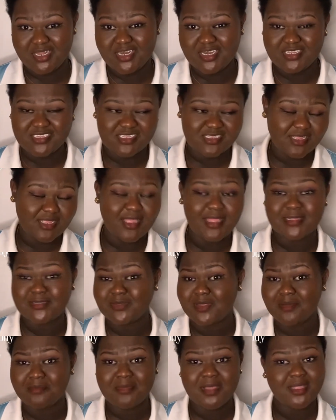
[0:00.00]
sneakers,
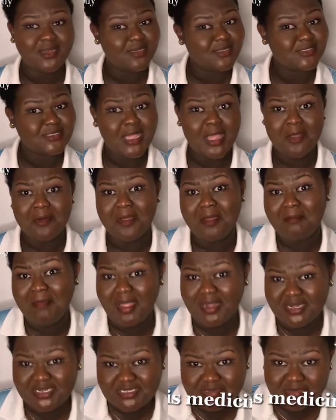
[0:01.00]
go and buy this, go and
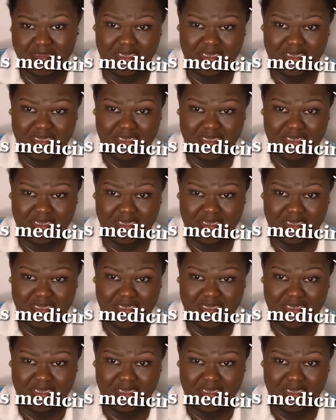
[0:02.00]
buy this